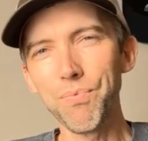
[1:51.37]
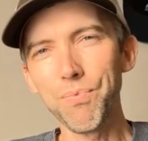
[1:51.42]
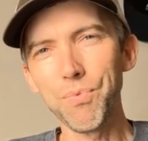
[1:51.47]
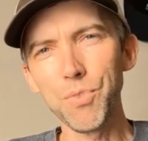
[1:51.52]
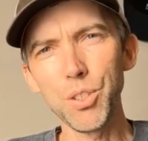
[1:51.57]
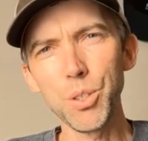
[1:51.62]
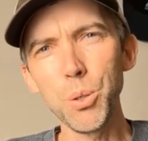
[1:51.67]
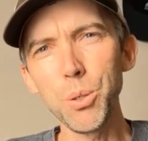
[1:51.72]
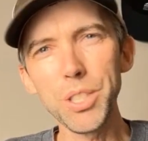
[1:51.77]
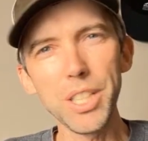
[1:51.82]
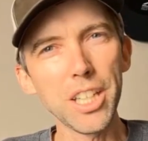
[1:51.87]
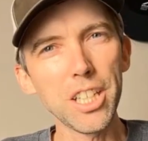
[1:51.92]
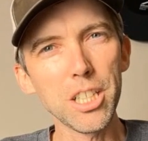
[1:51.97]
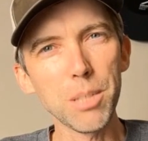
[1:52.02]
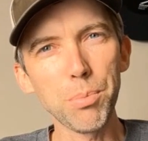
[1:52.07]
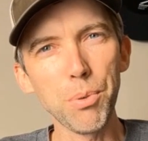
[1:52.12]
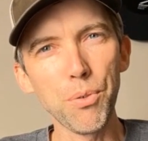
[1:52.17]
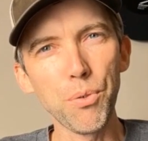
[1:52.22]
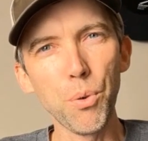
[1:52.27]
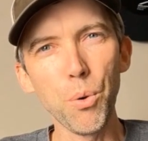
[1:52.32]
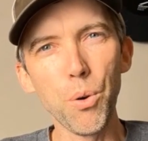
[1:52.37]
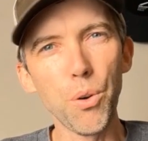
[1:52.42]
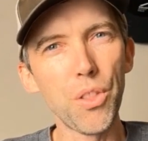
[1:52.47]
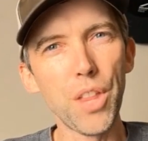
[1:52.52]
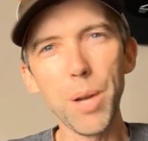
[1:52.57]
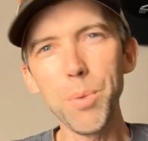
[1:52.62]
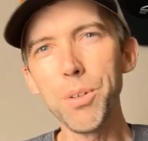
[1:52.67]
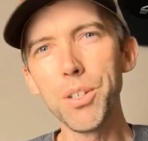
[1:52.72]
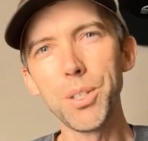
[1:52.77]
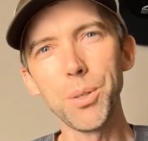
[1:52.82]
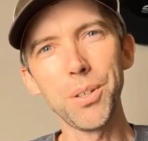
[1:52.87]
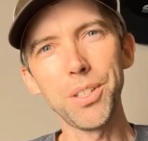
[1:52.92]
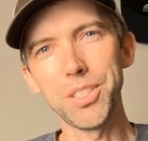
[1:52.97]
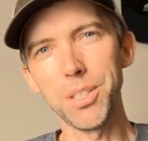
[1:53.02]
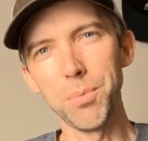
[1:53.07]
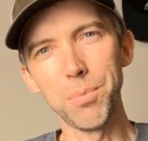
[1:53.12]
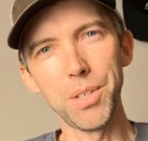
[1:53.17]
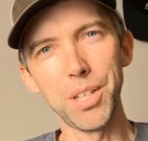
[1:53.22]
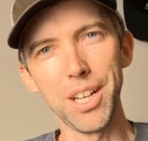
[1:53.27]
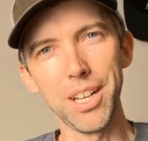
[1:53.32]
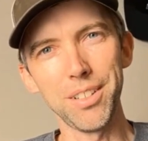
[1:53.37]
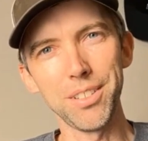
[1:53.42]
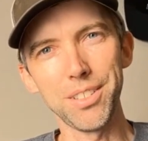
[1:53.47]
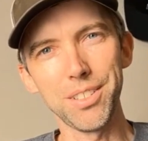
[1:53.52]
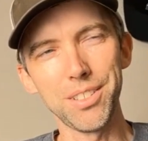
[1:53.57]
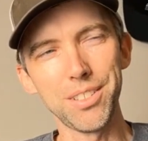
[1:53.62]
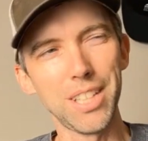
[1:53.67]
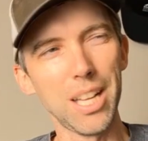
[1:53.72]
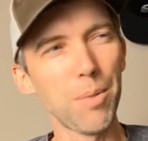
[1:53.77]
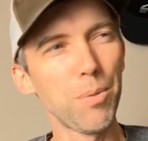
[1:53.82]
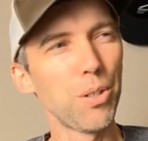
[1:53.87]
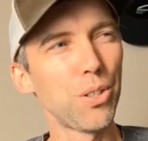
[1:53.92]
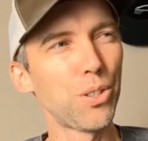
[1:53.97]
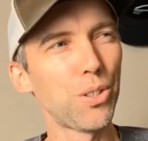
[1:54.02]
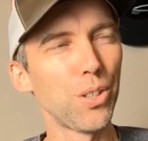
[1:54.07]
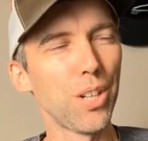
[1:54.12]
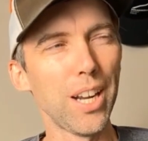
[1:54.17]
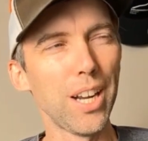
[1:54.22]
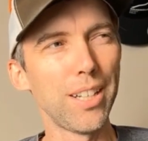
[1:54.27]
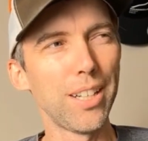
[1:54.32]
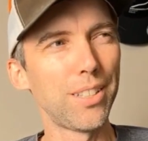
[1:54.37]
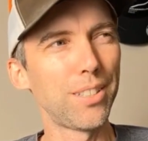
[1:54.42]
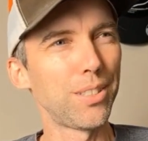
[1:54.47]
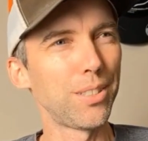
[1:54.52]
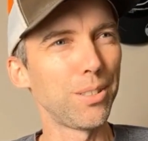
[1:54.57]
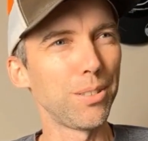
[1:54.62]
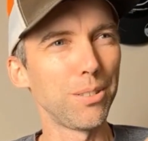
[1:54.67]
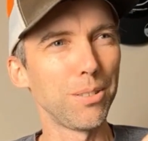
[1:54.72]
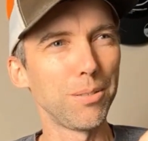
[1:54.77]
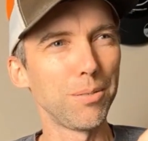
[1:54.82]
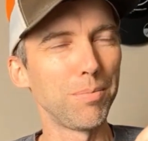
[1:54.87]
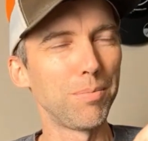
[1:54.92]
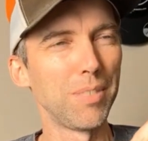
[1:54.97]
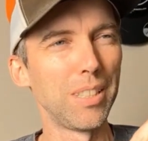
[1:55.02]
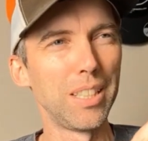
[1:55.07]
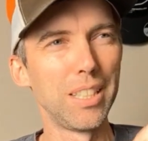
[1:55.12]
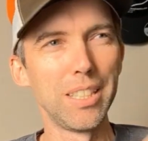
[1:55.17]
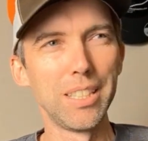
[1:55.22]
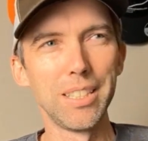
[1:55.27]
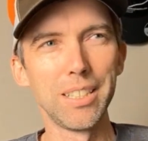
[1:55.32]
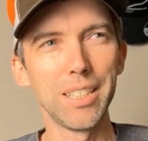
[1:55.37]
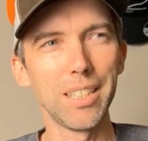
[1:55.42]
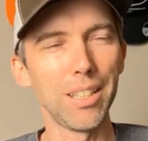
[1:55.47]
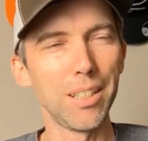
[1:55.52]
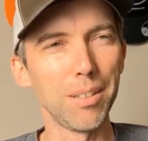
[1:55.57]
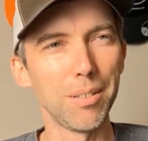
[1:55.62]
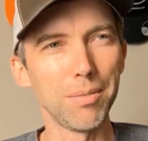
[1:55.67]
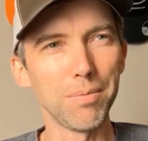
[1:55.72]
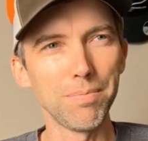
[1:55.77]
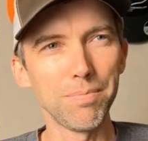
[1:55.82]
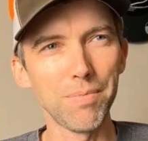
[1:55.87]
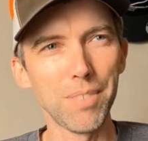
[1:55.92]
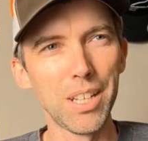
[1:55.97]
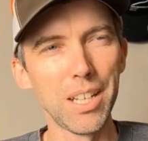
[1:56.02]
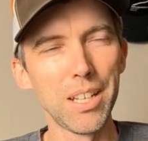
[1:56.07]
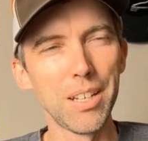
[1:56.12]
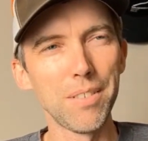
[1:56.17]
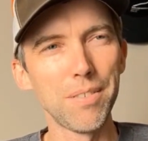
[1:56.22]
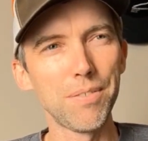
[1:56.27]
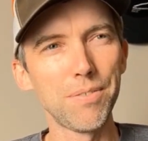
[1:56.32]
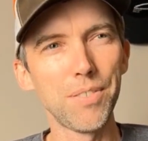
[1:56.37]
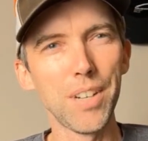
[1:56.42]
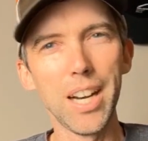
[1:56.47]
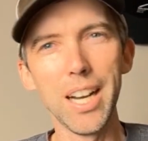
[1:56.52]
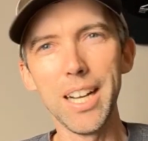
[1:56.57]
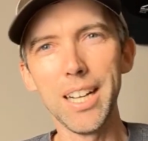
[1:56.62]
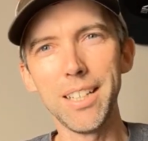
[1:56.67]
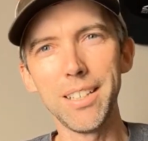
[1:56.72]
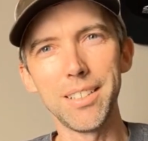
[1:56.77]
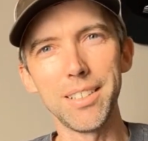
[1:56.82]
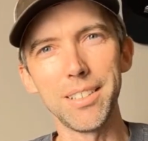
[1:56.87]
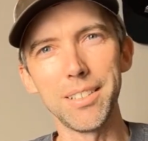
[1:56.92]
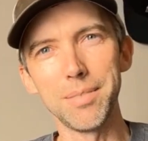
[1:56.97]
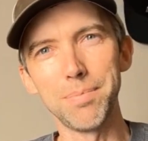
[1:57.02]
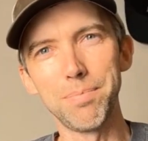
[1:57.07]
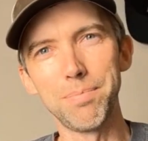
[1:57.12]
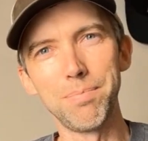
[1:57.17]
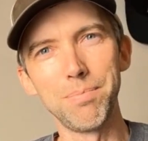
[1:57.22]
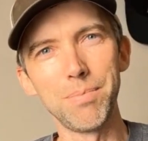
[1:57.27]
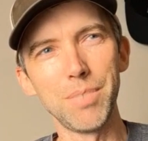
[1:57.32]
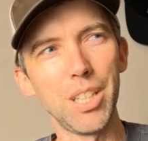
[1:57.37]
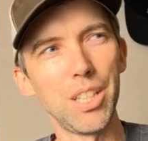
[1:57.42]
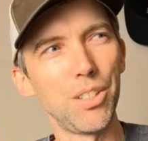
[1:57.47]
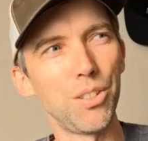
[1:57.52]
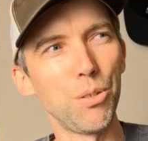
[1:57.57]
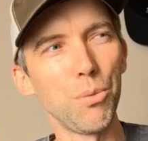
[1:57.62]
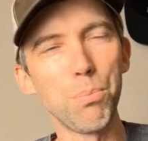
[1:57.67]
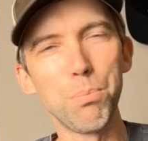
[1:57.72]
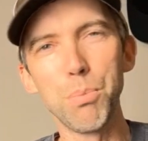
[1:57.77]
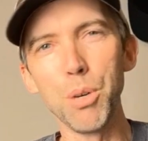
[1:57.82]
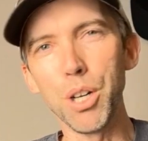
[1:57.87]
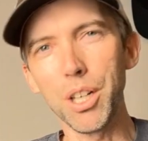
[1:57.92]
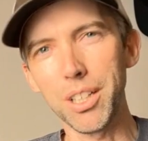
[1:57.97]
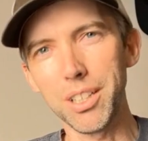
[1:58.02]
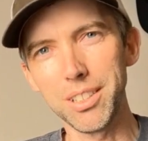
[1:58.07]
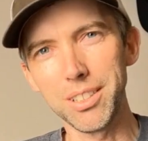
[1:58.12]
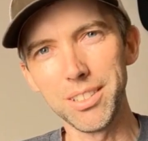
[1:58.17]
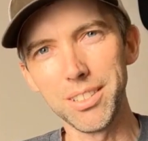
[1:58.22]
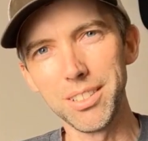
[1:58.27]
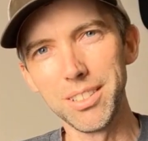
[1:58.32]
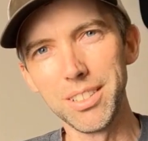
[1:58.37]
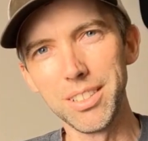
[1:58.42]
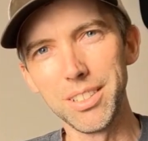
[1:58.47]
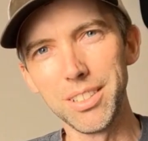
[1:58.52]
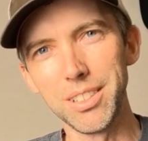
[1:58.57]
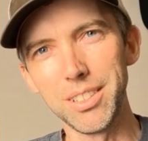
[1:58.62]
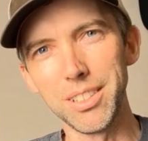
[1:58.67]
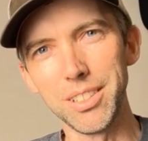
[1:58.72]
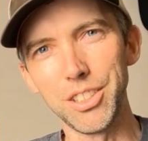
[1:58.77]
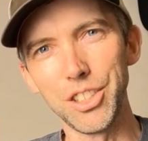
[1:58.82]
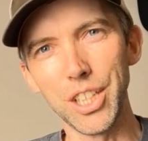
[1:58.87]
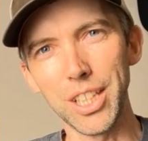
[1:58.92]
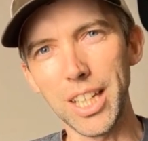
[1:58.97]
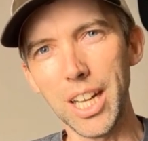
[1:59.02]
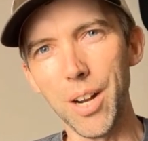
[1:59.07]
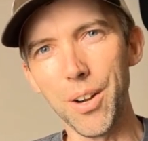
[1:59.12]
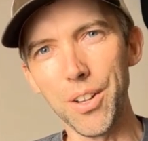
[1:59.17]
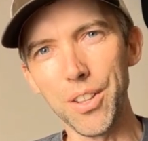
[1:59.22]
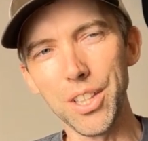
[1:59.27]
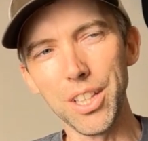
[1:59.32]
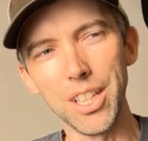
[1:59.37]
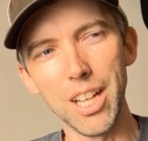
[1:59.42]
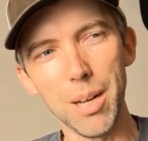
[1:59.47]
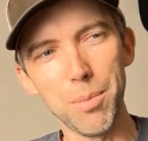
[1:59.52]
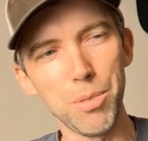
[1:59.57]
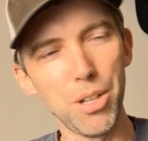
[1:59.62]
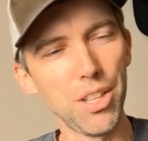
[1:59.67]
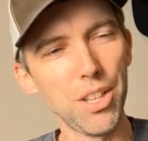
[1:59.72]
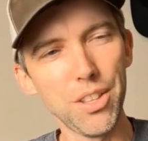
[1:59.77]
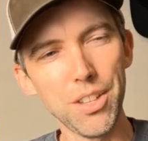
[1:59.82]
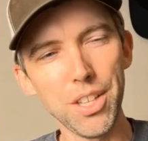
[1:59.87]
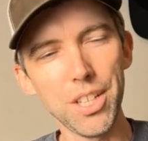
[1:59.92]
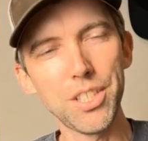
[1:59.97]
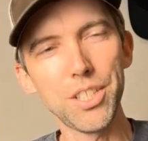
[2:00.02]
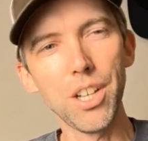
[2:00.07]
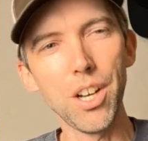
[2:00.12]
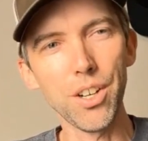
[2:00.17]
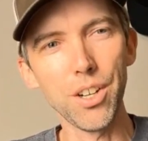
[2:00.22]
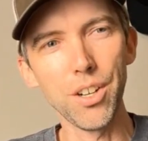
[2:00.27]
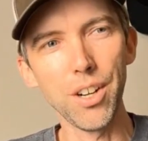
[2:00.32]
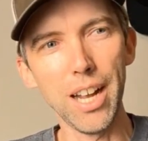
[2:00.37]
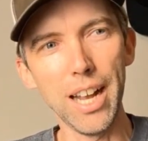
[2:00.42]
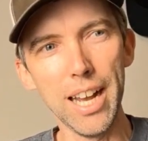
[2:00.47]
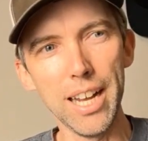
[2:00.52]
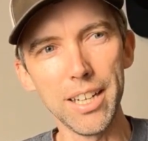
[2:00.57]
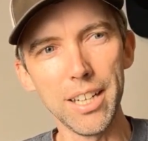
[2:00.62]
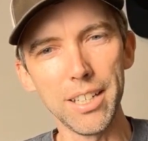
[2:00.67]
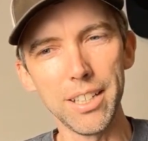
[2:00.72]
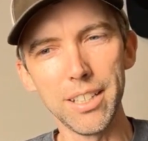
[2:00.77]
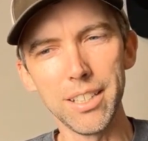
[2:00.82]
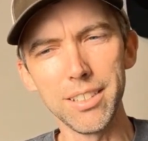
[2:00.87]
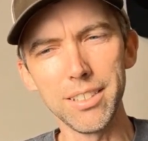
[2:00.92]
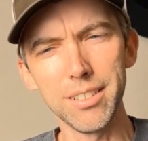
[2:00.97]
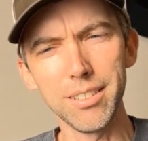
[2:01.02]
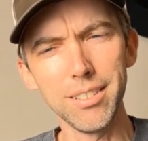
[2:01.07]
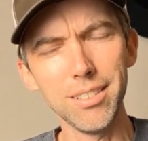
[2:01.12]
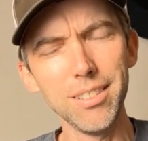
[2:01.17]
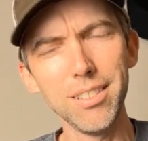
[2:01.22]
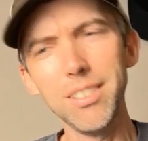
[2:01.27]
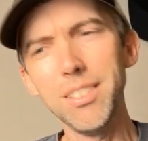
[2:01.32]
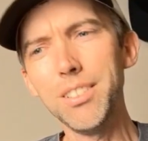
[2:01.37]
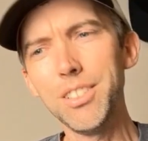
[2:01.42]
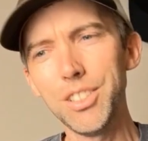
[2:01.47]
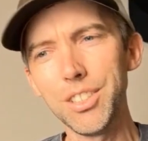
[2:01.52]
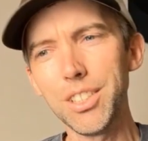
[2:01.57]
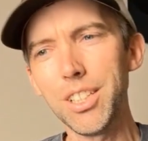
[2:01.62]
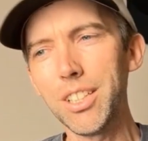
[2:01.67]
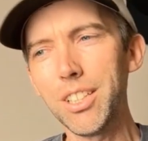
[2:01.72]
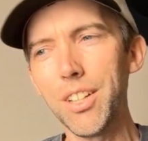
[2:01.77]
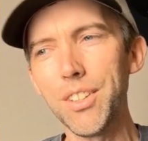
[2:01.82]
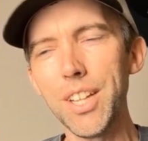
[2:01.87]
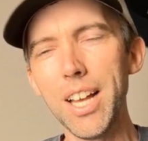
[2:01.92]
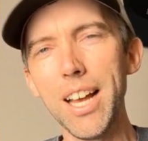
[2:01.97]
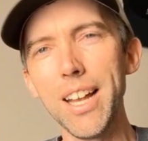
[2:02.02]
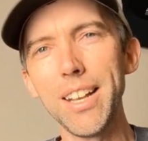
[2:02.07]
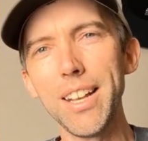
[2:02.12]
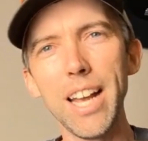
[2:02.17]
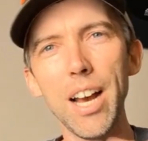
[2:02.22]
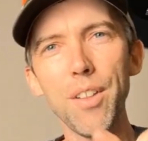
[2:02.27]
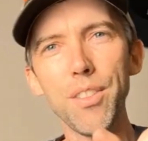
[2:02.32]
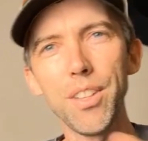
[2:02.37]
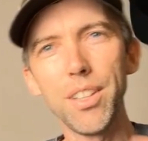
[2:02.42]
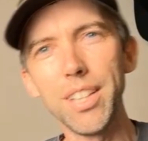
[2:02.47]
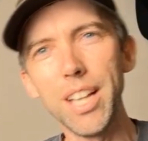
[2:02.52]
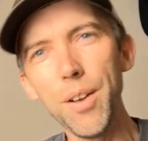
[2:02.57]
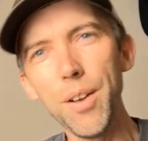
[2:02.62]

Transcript: 2 seconds before they were doing something else. They were trying to, find a new book to check out at the library. And then they saw your ad and I'll click on that. And now